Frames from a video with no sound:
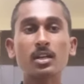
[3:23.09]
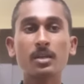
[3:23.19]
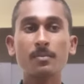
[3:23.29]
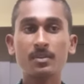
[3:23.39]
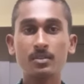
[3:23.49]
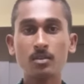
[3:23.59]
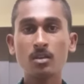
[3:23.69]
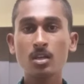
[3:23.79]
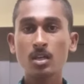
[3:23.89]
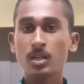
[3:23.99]
type is
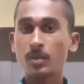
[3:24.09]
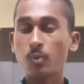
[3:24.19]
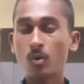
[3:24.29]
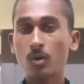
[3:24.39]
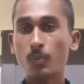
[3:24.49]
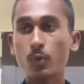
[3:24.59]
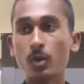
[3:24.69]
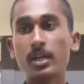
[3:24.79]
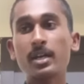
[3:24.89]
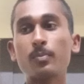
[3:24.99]
4
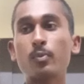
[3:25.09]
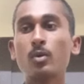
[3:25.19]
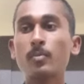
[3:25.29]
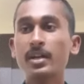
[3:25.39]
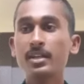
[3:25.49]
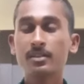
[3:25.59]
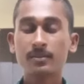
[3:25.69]
byte.